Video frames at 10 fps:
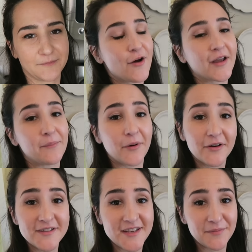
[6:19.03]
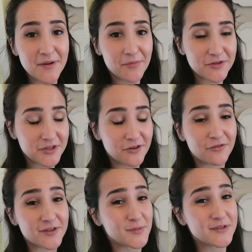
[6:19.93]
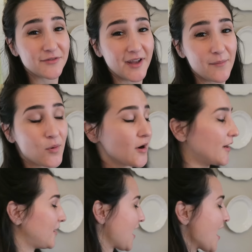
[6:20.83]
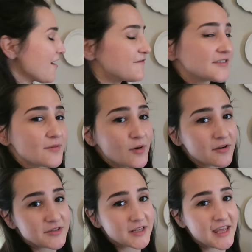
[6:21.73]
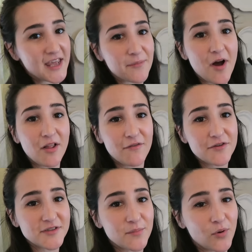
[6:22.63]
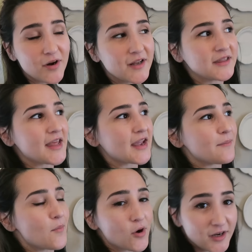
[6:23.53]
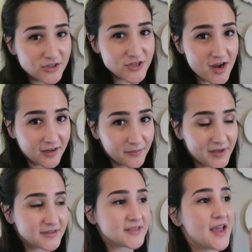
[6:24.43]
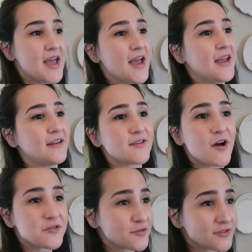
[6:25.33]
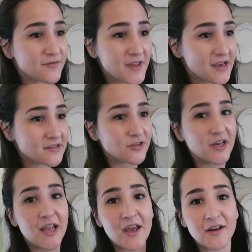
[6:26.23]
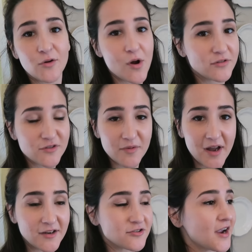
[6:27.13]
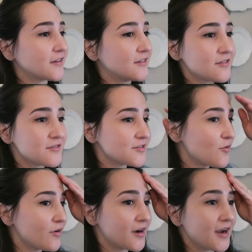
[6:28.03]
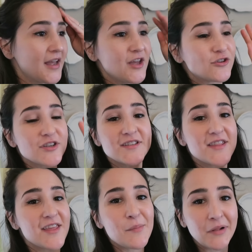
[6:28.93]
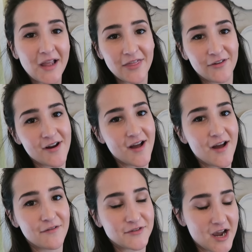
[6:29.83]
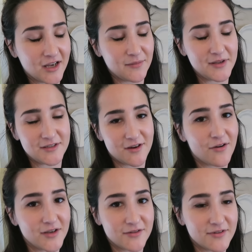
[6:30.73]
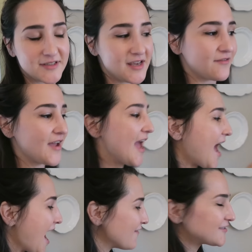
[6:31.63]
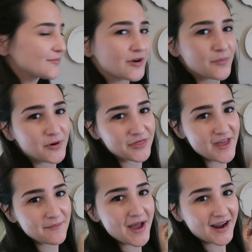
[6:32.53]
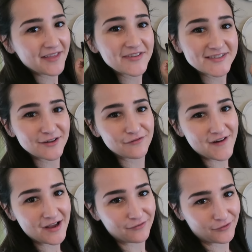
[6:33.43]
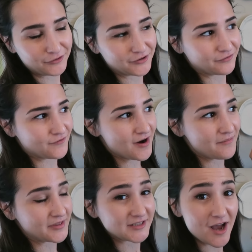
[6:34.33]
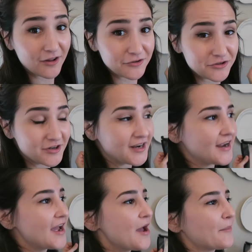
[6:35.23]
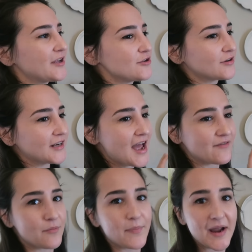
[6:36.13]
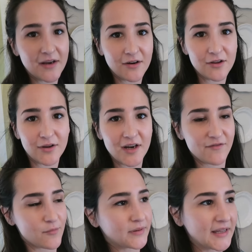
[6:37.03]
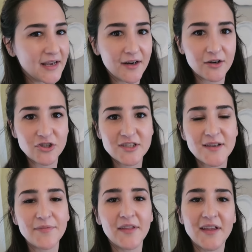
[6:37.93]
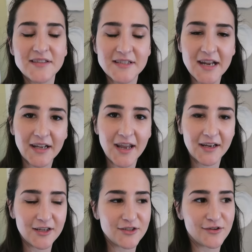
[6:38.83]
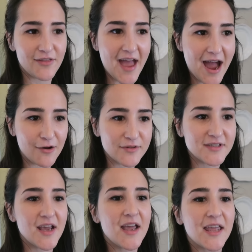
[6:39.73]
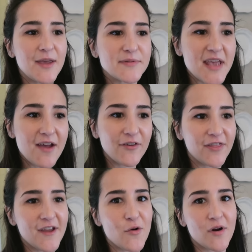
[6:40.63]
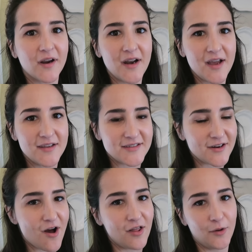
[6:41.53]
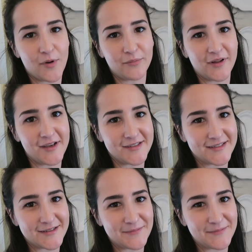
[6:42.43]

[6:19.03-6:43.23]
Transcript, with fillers: Okay, bonus tip number two. This one's really important. Have somewhere to keep all of those important like mortgage documents and all sorts of things. You're gonna get quotes from contractors or just the plethora of documents you're going to receive. Have somewhere to put them. I got this little file folder from the Dollar Tree, but you could have a binder, you could have a planner, just something that's dedicated to the house. Keeps everything organized and all in one place.